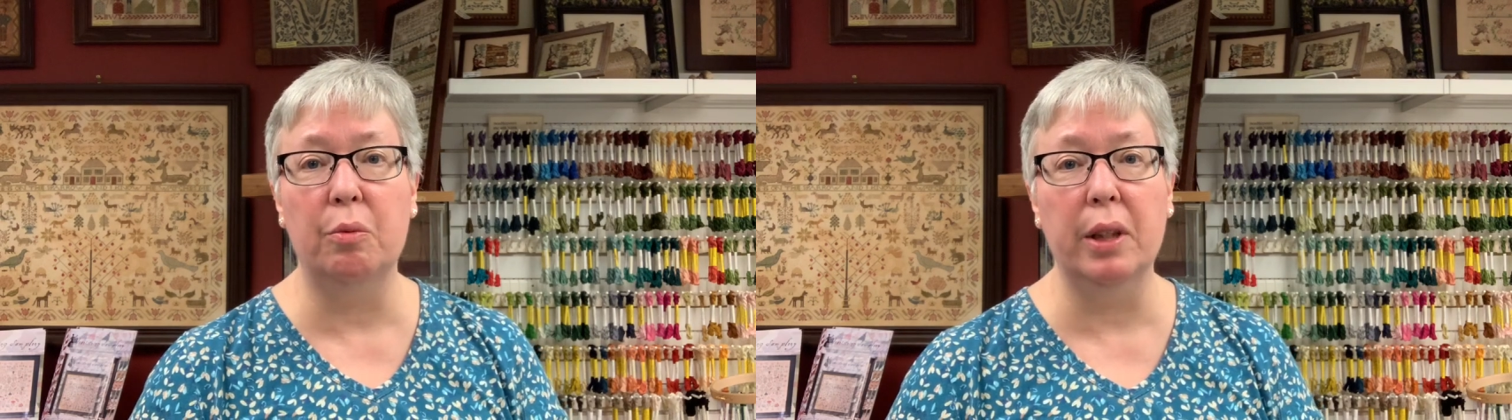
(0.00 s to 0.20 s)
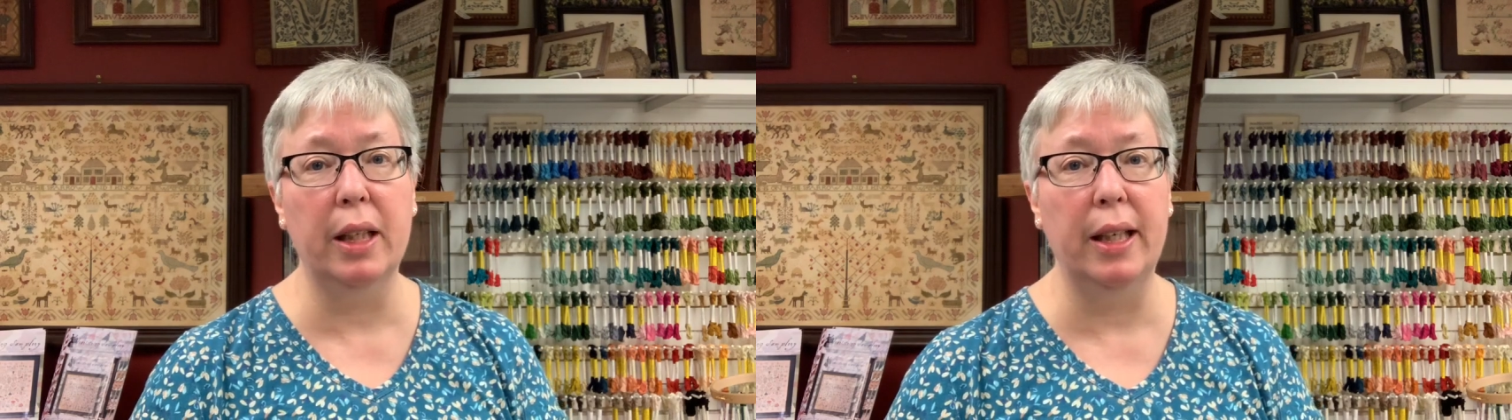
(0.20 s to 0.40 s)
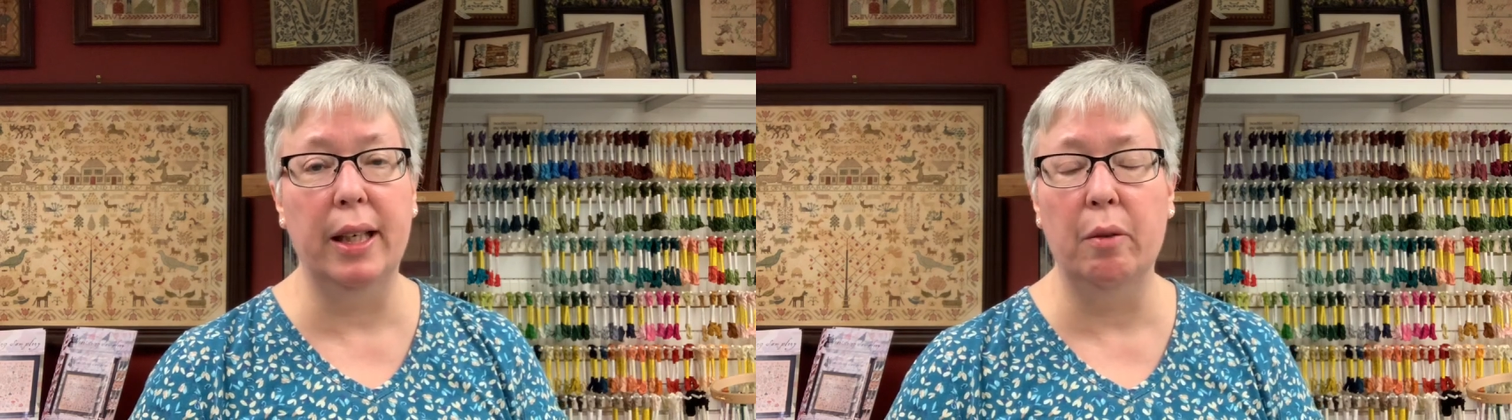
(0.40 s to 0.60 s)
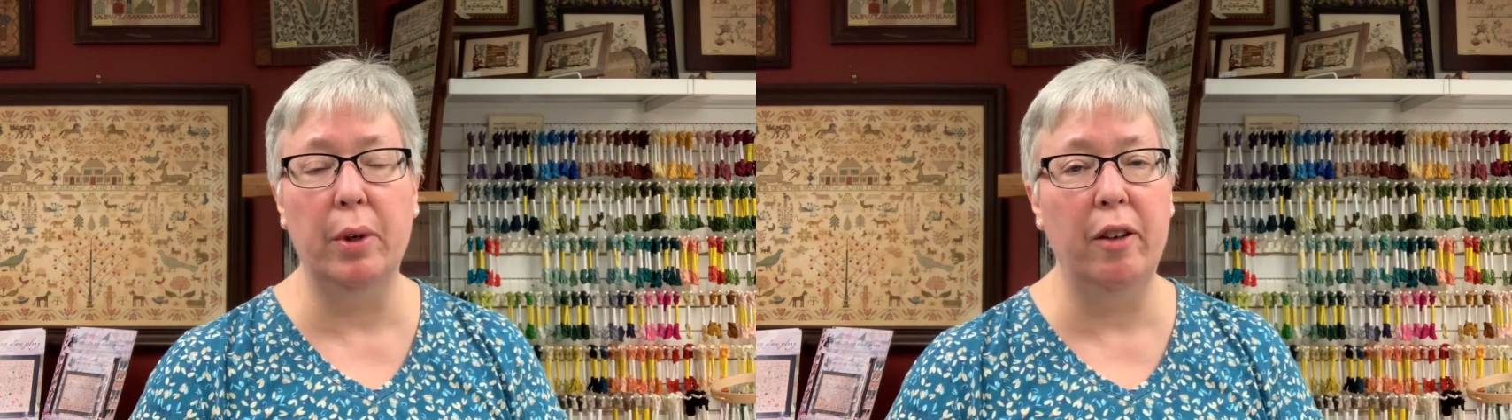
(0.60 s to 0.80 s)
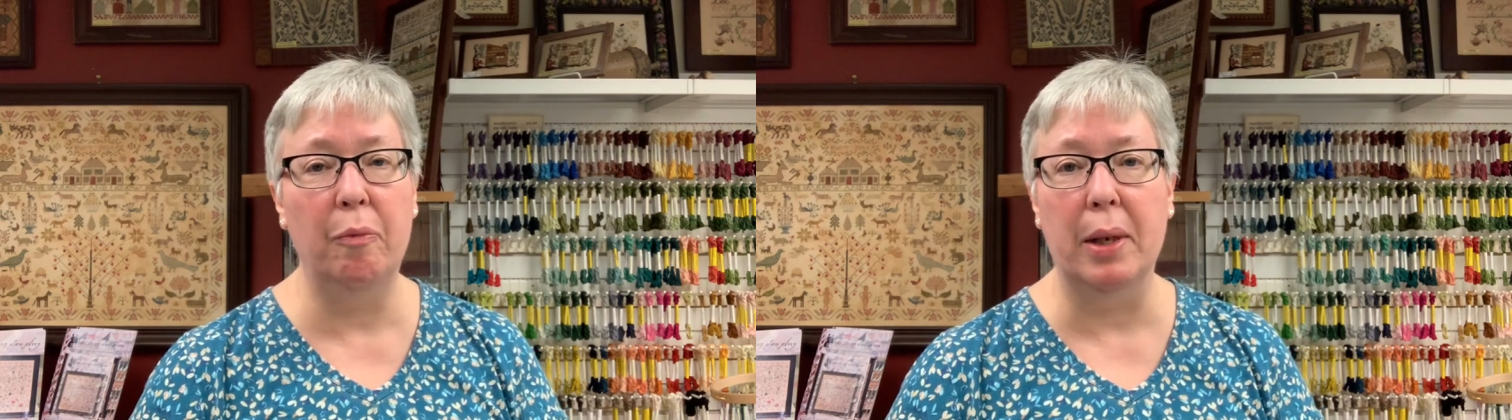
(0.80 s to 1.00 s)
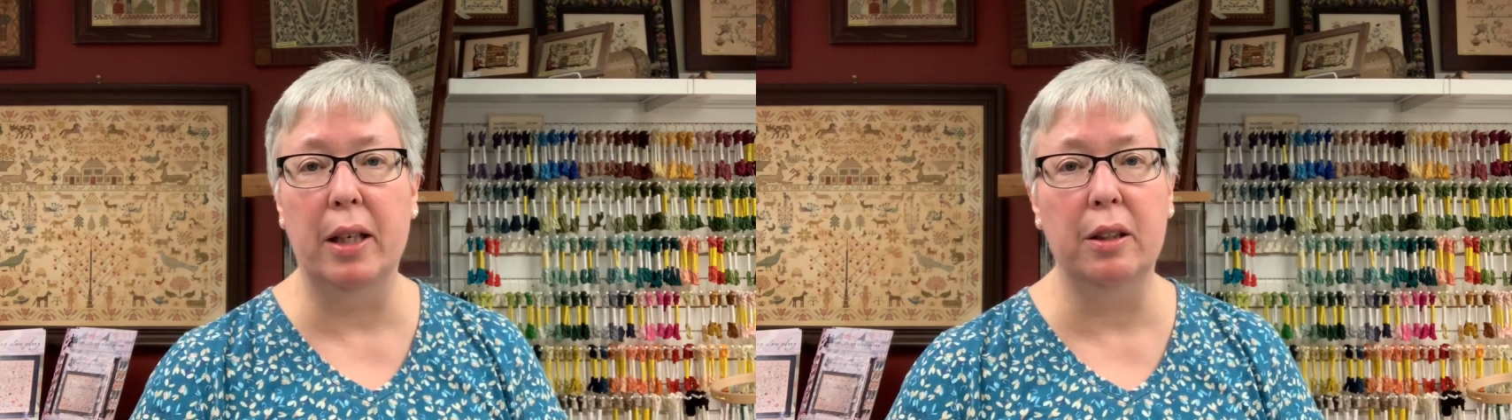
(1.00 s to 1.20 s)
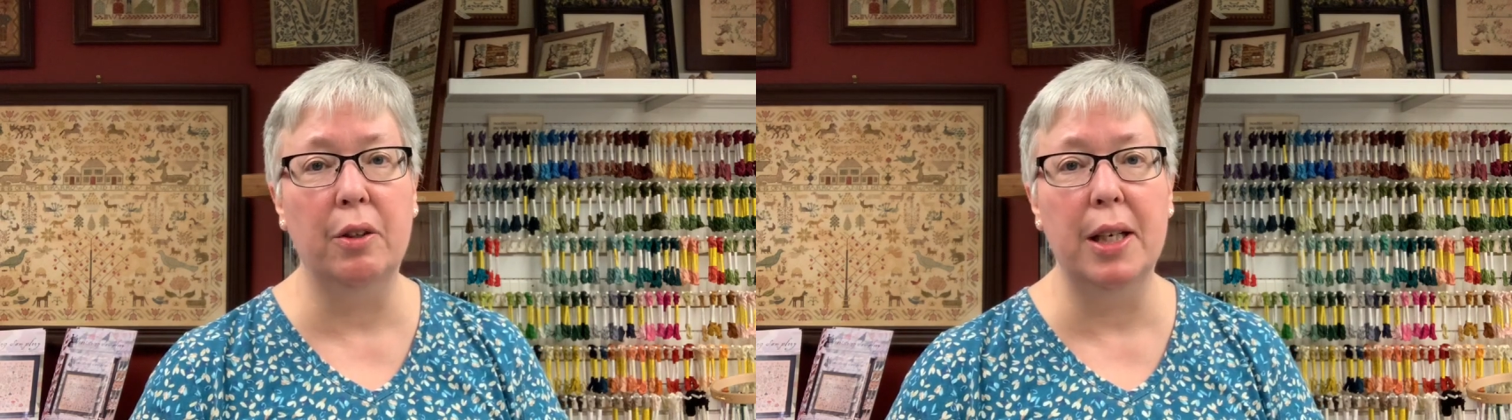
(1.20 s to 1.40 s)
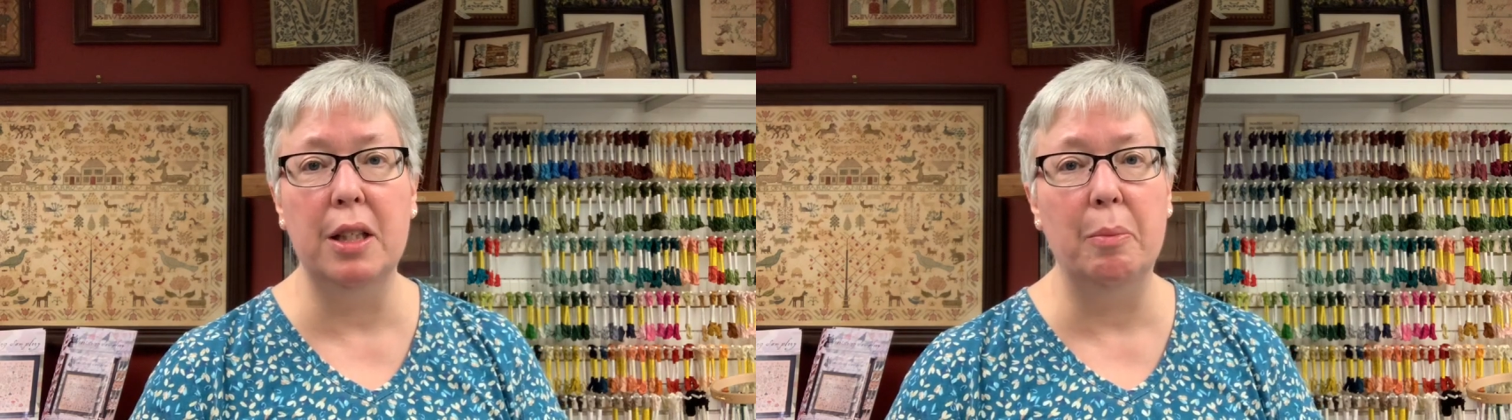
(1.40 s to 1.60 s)
Really, we've been
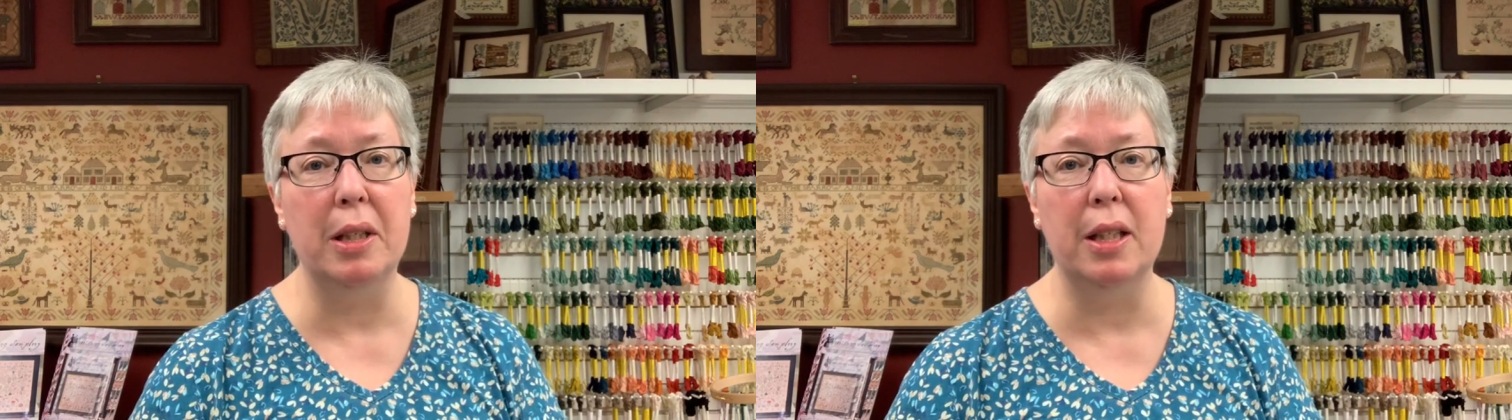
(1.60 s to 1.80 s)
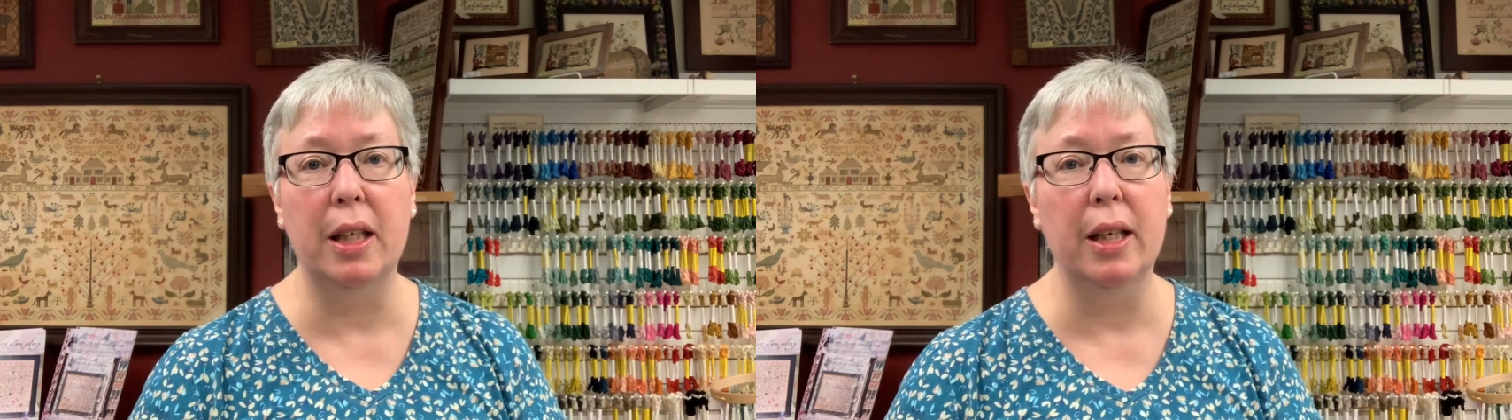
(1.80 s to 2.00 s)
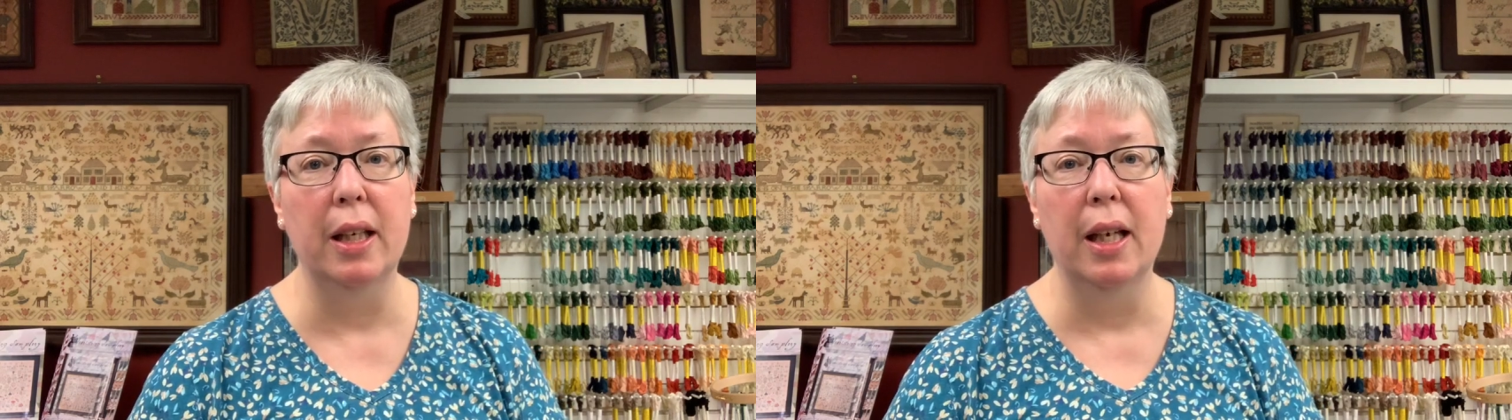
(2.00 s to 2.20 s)
crazy busy,